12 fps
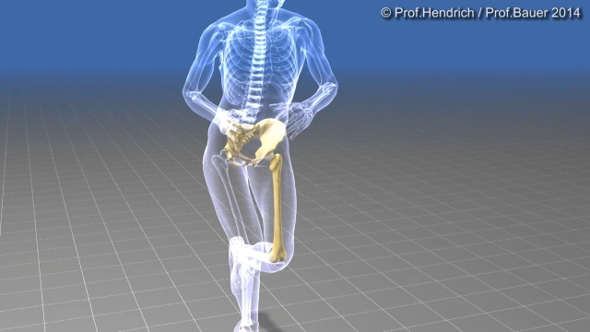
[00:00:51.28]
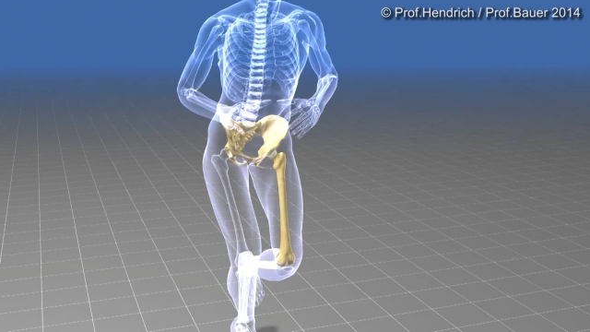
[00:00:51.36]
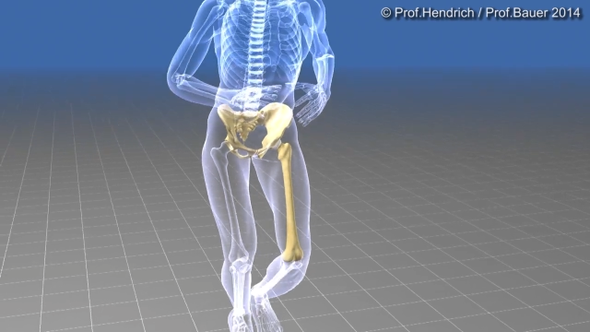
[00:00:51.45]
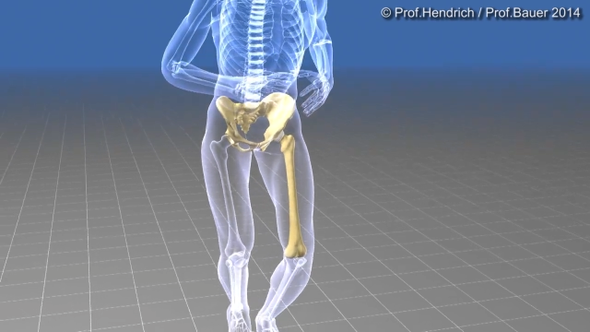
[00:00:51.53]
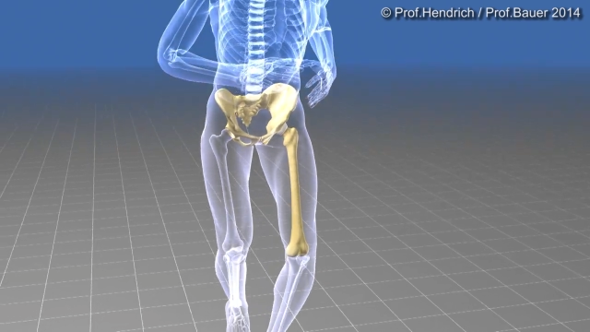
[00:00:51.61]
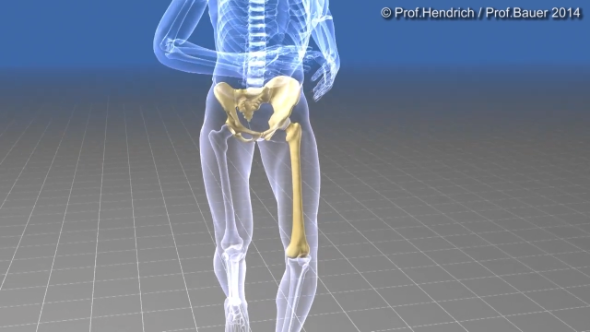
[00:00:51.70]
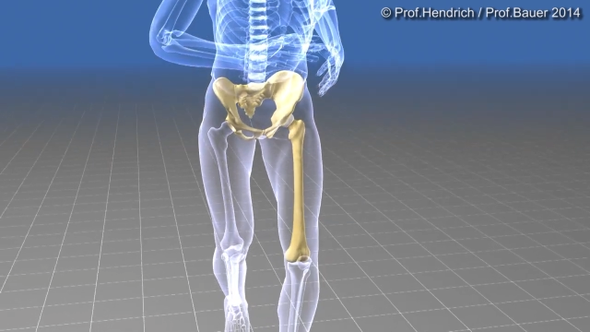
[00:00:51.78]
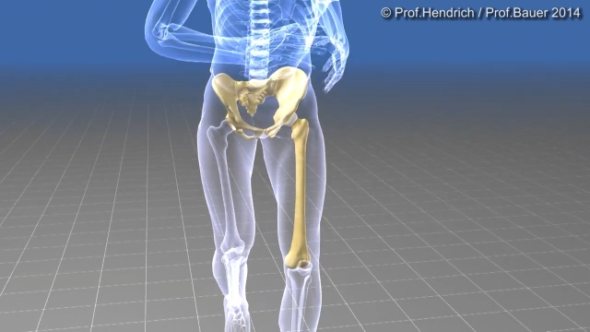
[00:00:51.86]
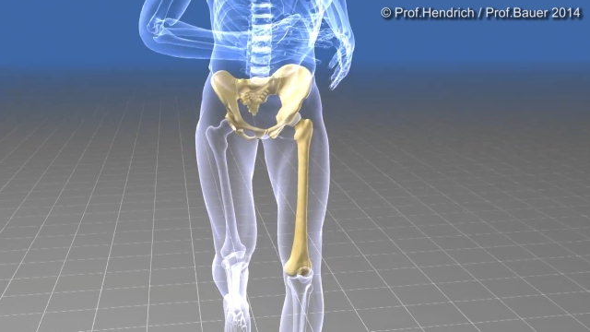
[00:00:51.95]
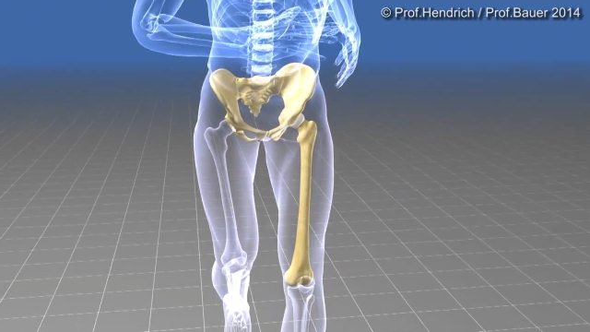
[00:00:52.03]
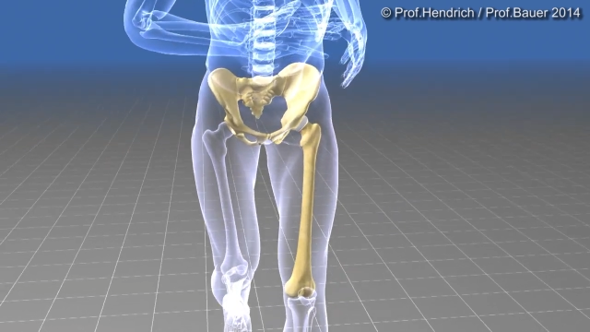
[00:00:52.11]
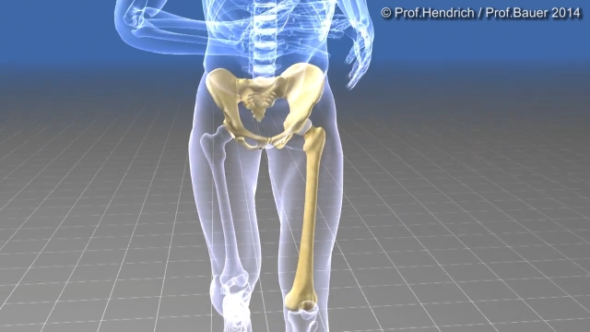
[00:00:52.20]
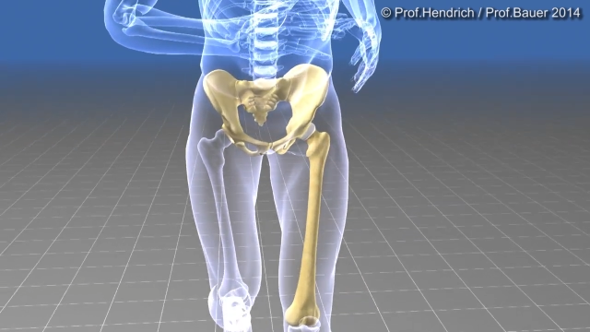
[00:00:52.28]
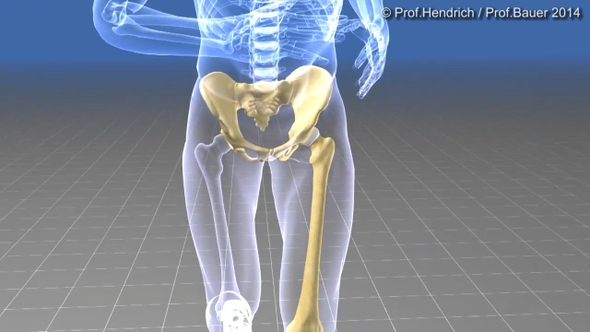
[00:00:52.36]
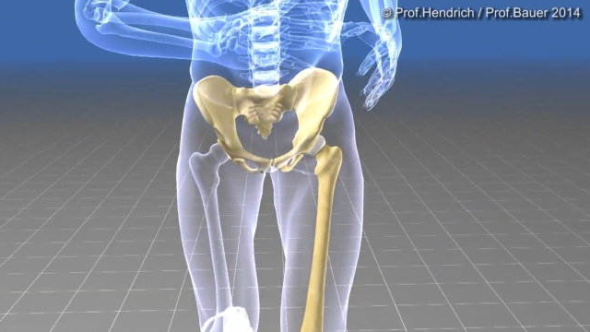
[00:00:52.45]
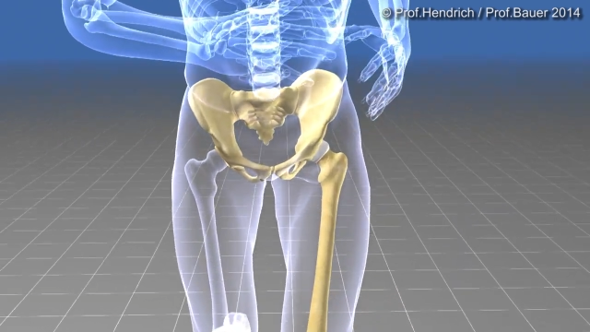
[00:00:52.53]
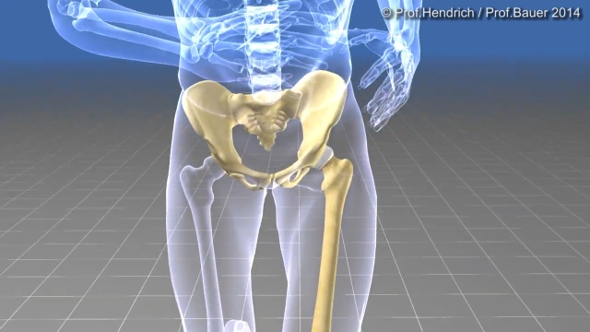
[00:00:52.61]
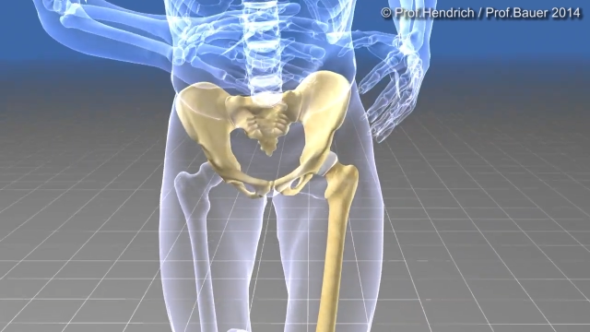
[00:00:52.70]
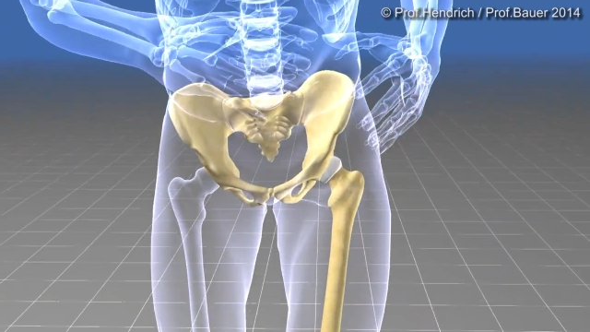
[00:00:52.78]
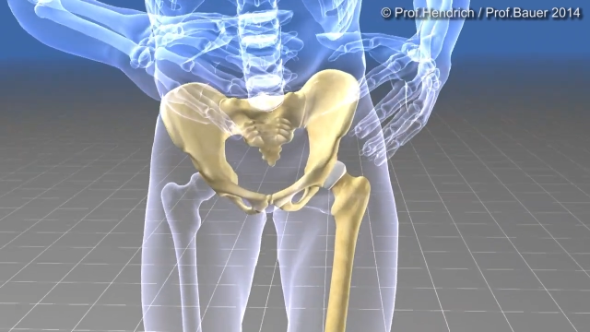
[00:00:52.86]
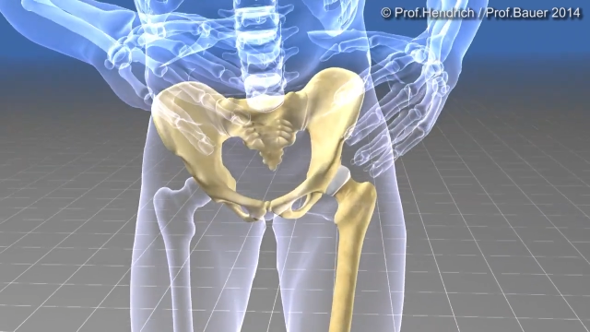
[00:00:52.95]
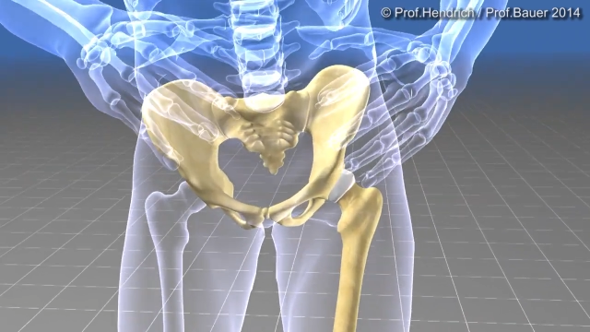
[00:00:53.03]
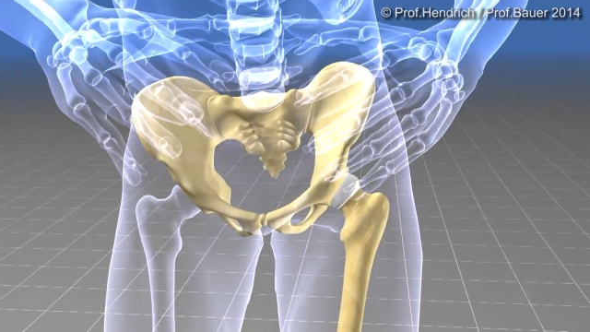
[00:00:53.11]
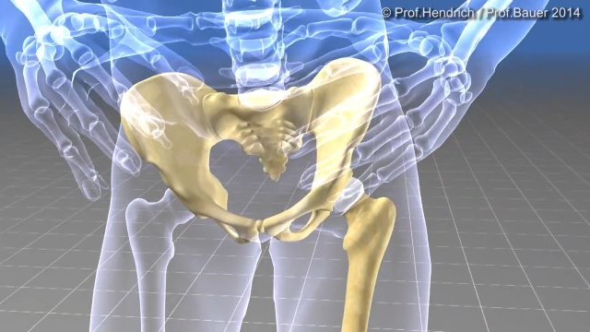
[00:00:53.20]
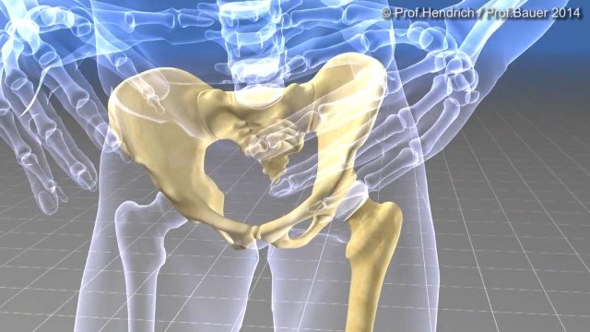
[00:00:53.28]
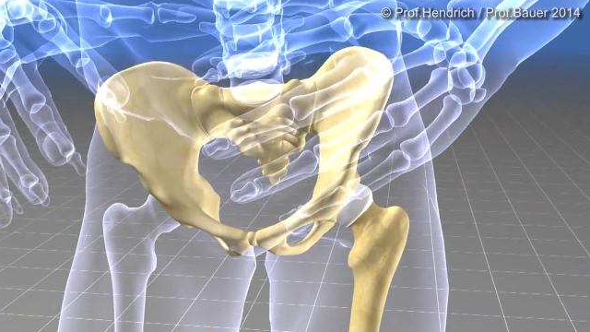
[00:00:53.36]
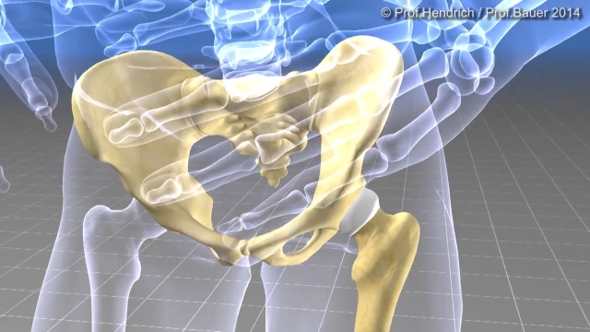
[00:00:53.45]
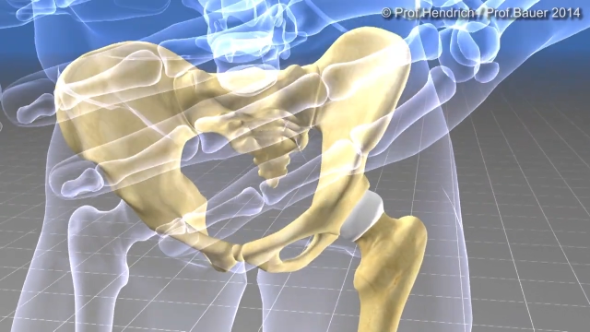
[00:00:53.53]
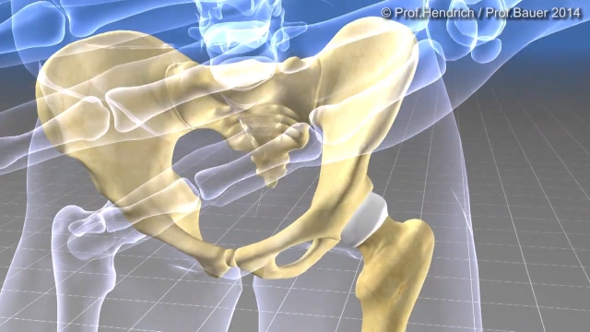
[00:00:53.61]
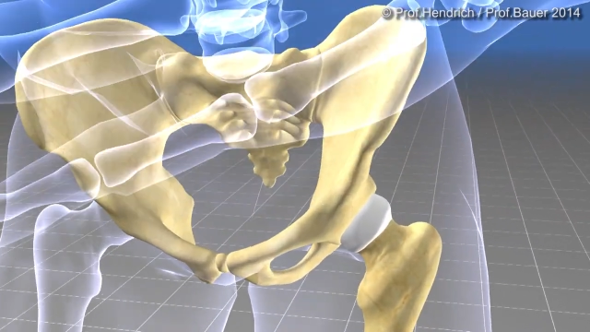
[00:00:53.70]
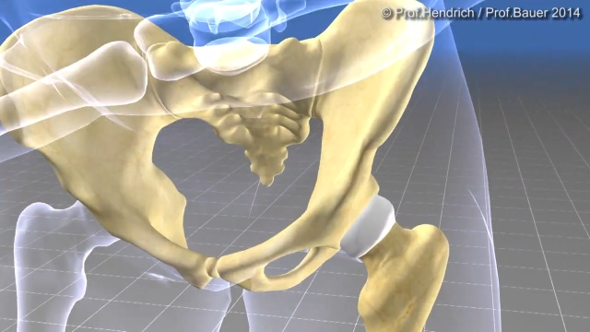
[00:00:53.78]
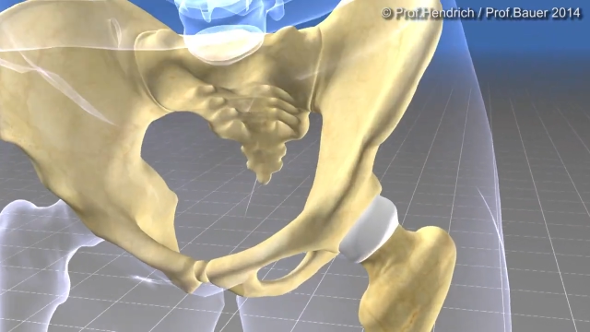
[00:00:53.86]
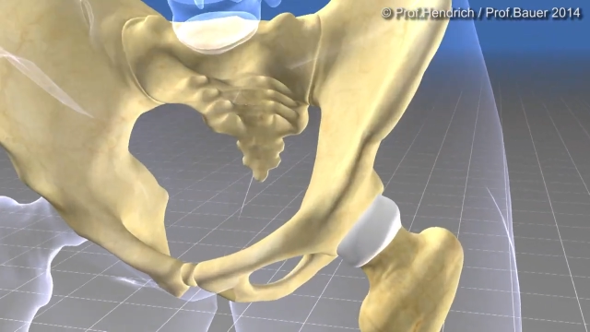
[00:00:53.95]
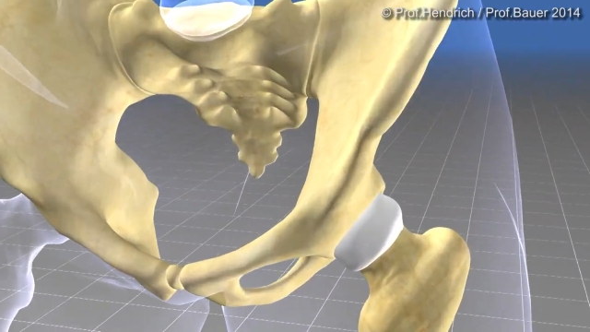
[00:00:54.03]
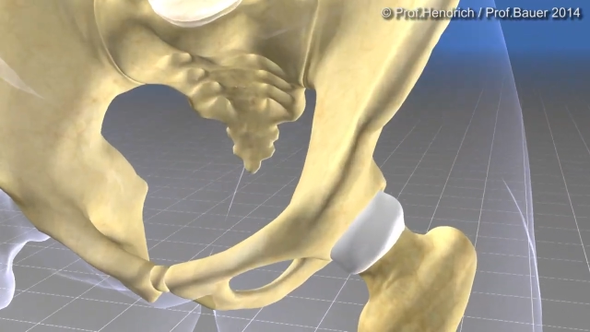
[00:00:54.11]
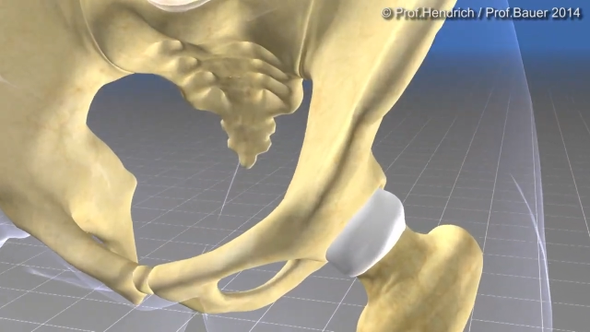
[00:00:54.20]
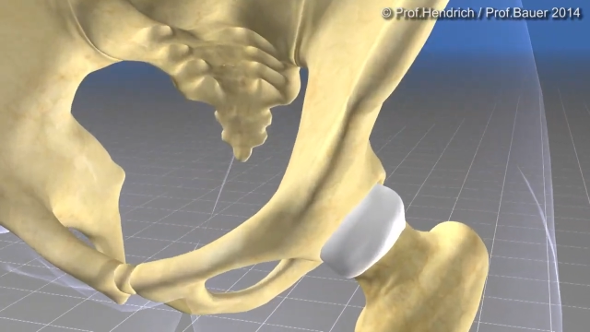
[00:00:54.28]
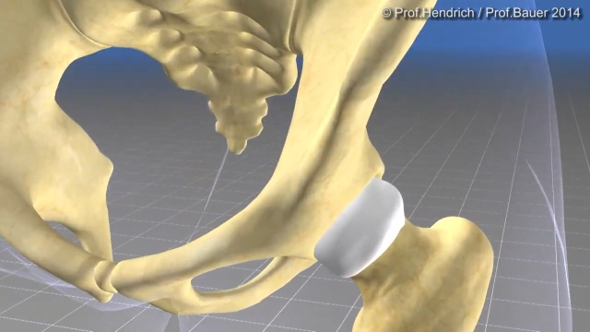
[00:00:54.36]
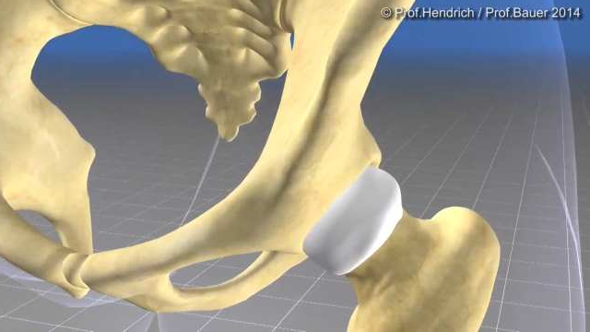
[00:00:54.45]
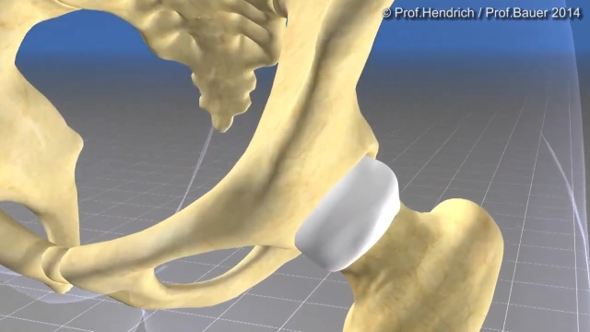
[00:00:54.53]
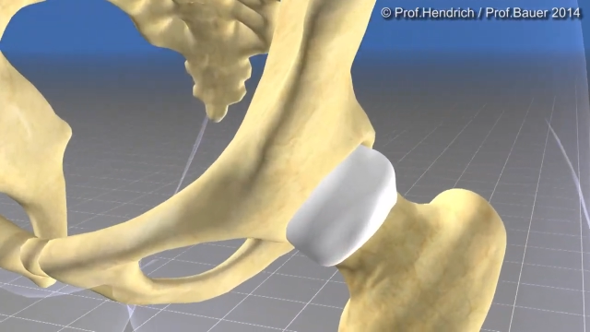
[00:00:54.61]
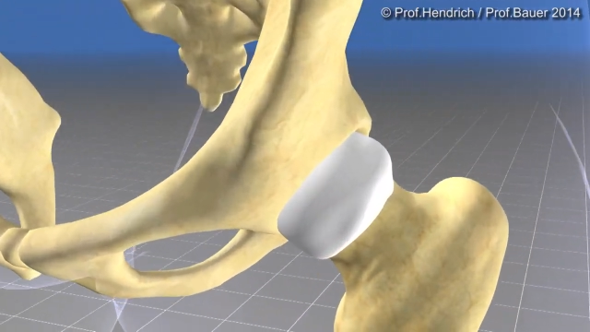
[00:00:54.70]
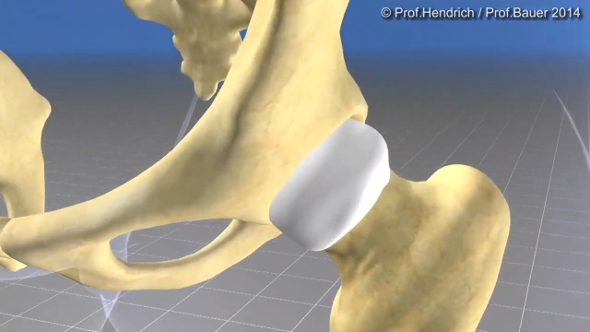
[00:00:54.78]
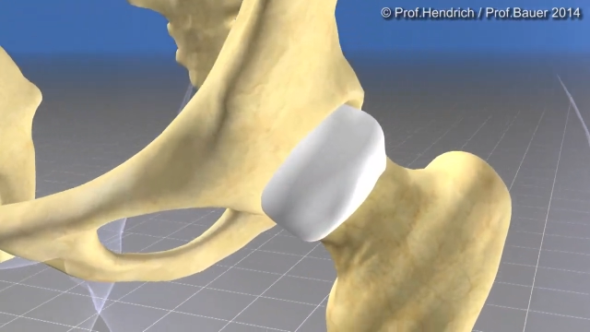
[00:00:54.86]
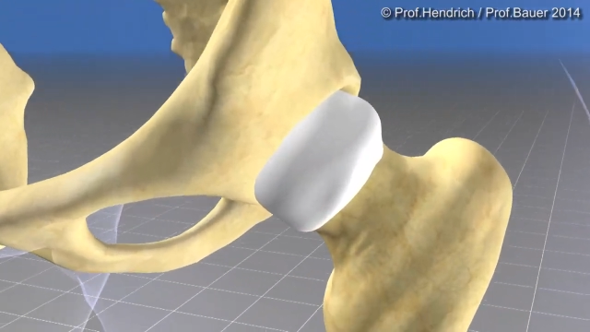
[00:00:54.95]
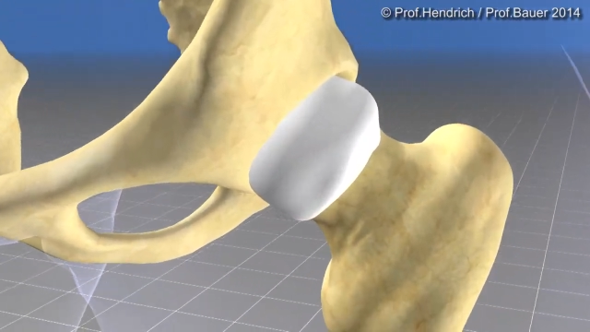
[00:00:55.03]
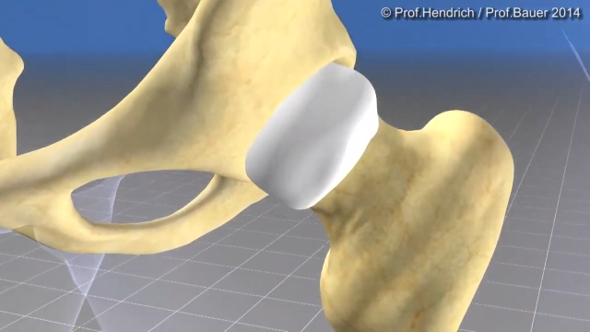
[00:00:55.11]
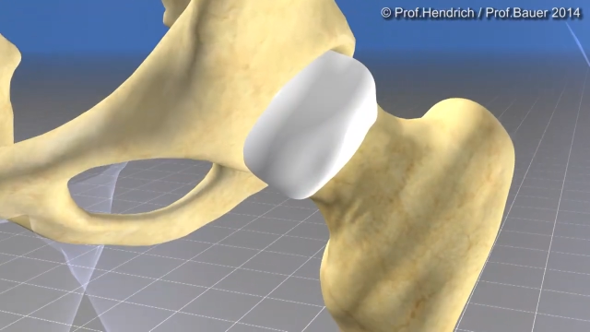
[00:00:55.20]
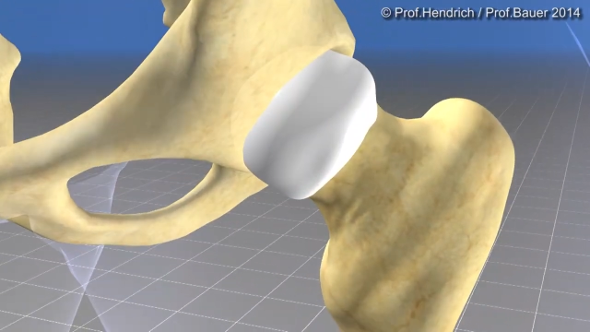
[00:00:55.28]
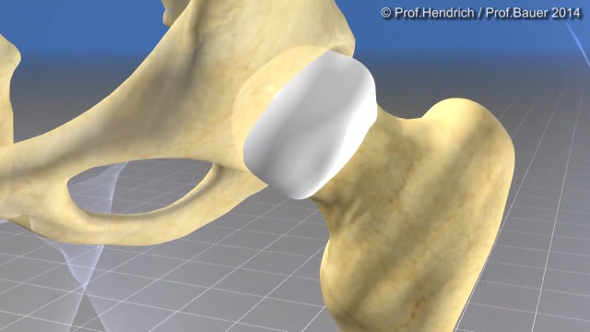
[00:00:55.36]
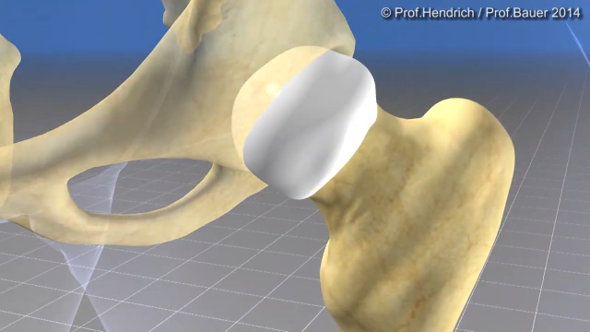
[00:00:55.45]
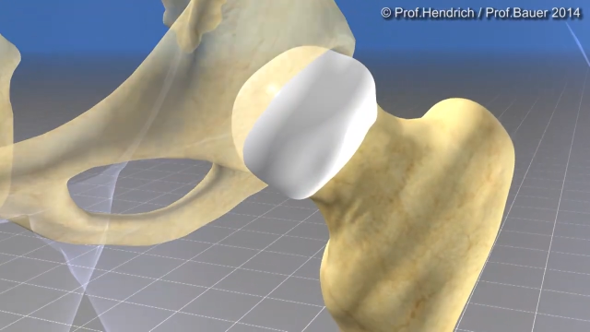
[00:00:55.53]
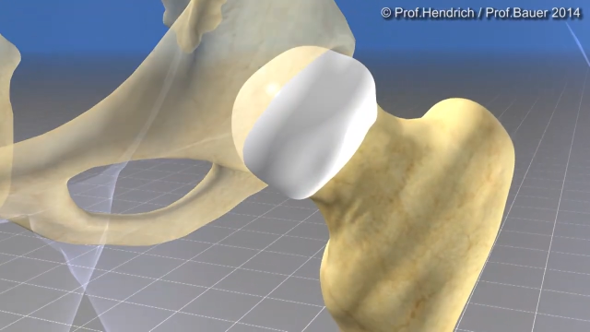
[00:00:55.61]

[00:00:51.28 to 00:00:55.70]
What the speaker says: No face is visible, so there are no lips to read.